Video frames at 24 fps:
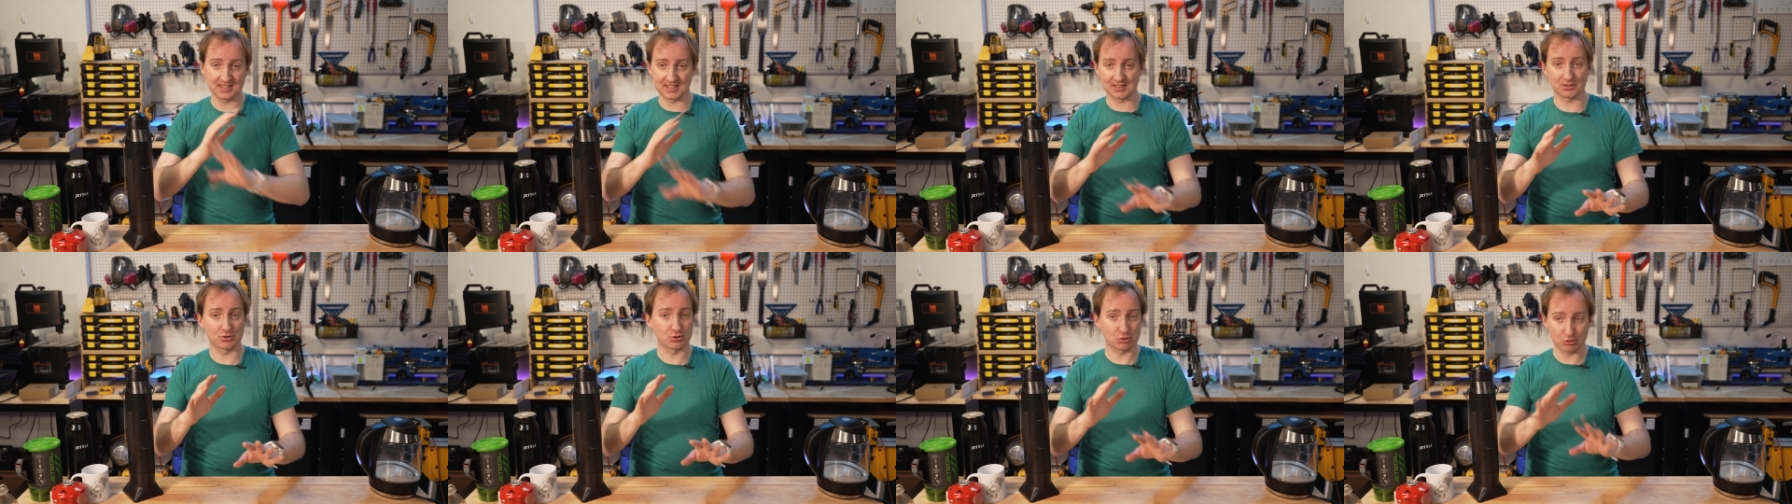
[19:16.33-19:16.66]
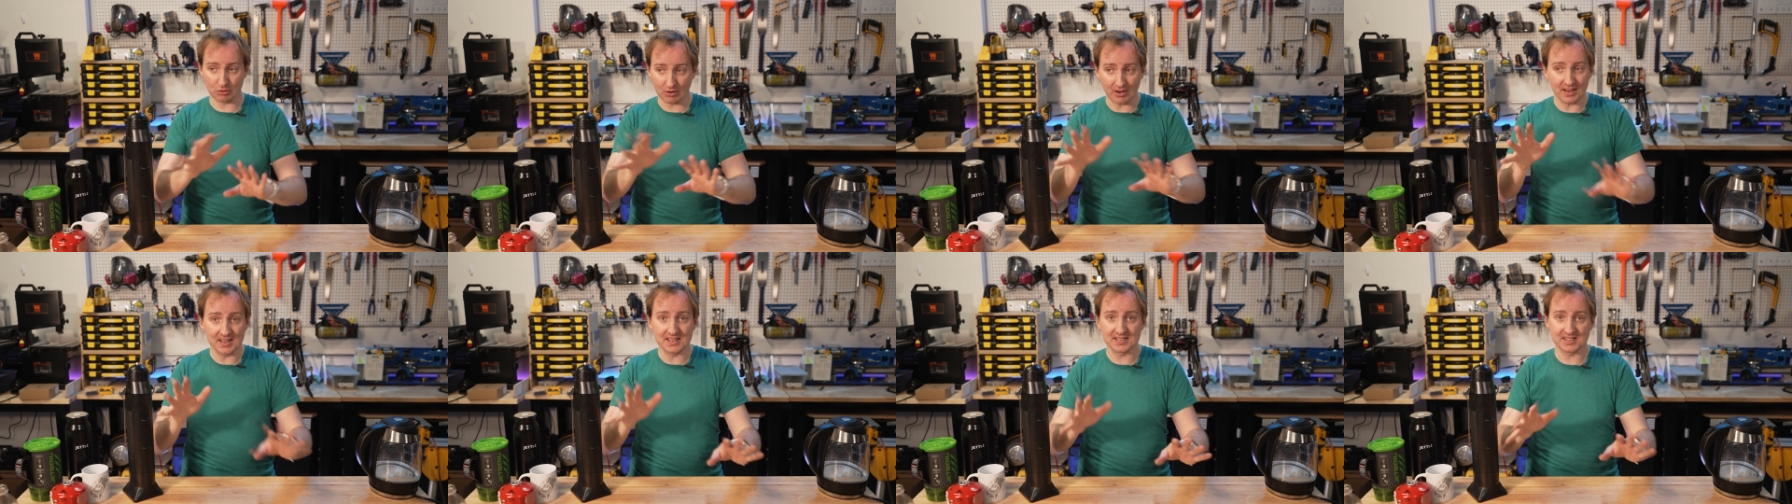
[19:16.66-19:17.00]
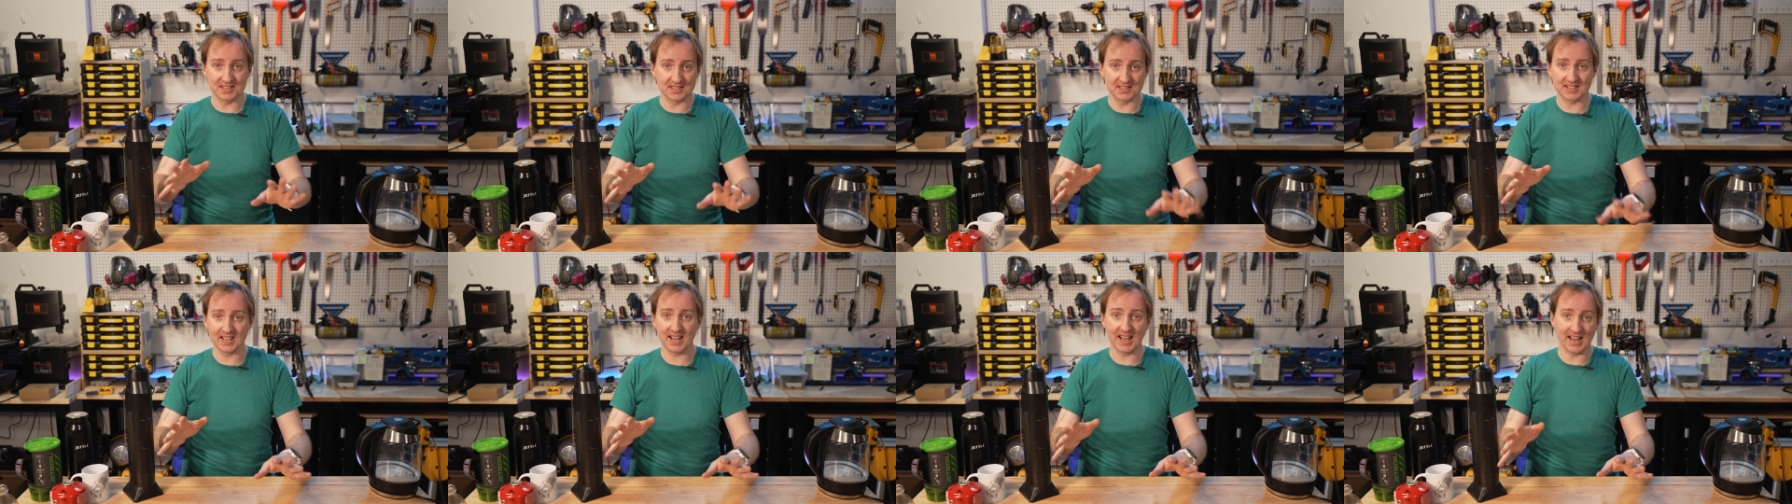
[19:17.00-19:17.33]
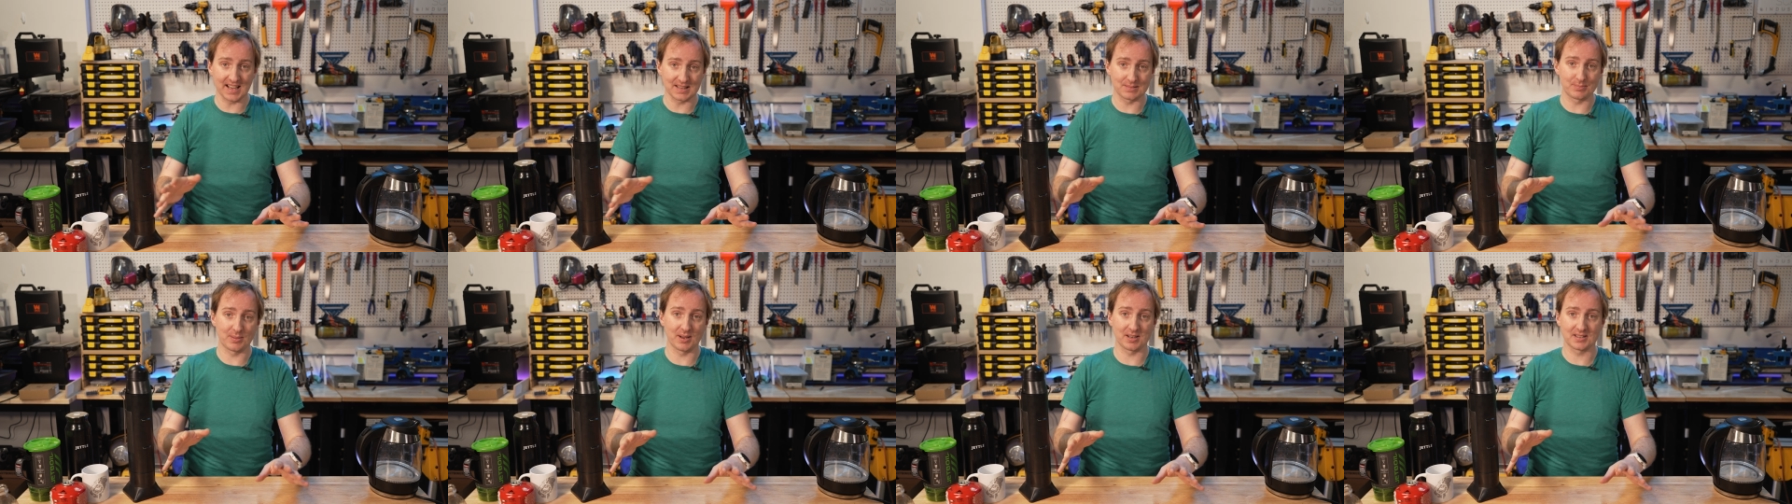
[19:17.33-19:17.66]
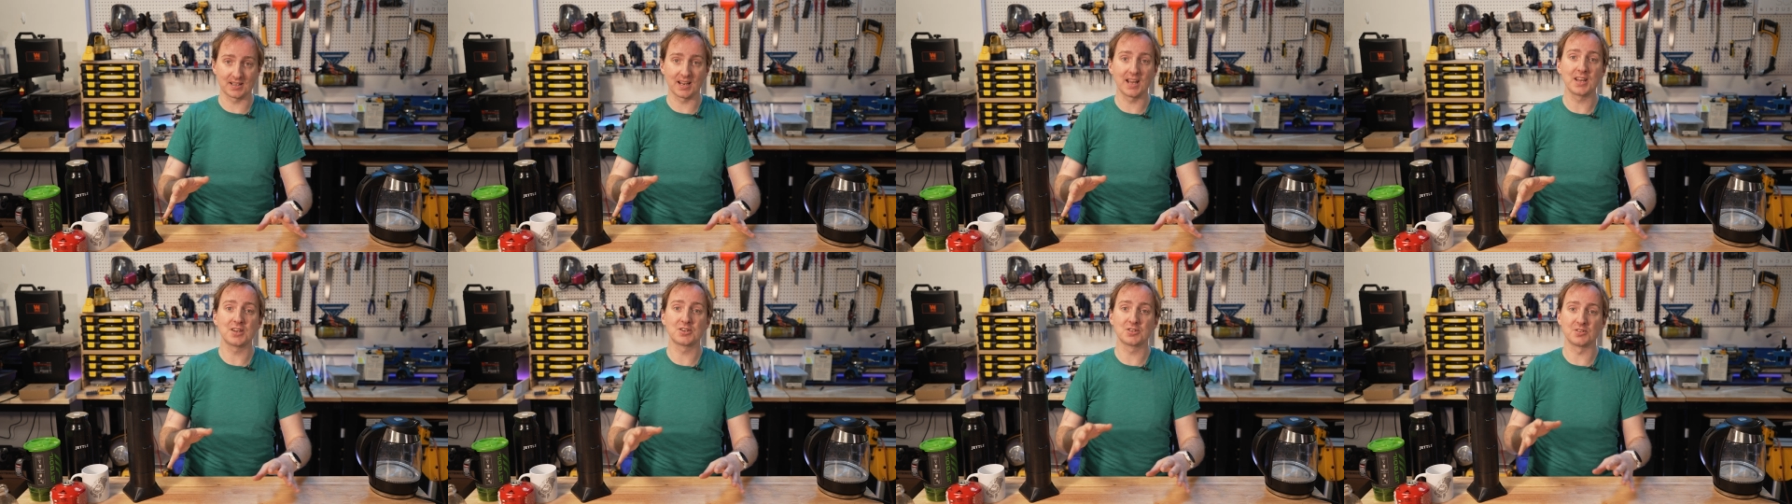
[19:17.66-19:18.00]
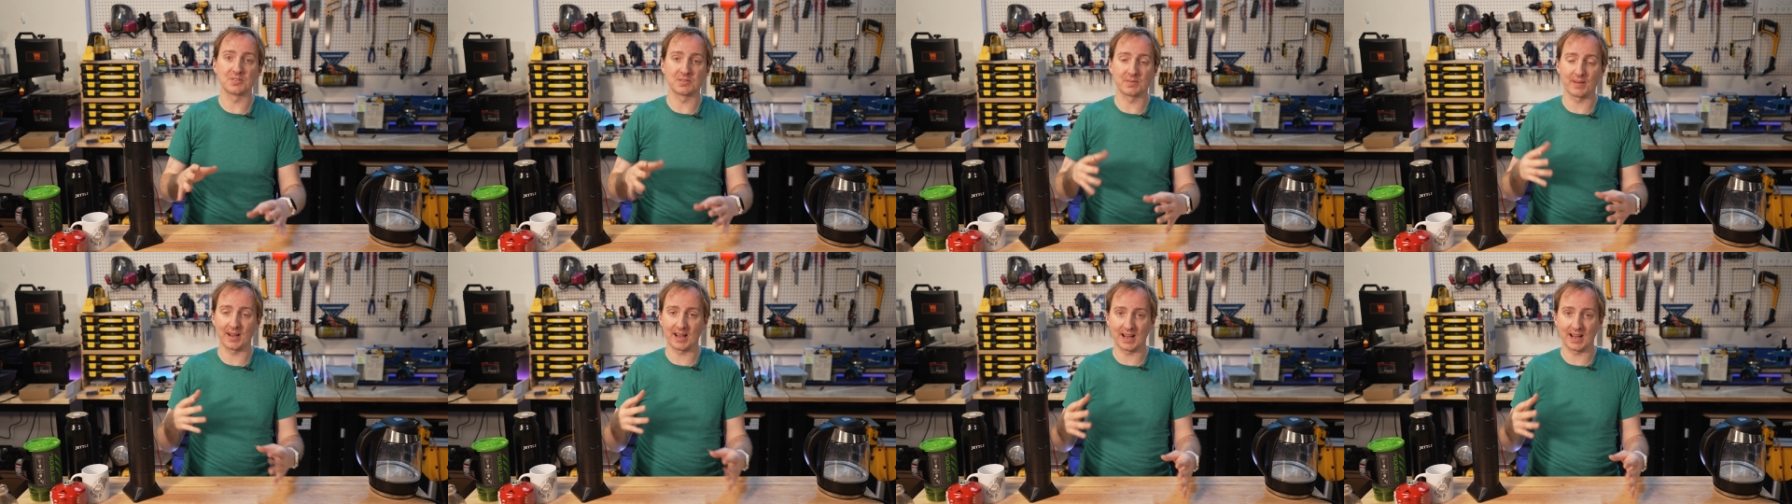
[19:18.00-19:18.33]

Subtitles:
tries to set expectations about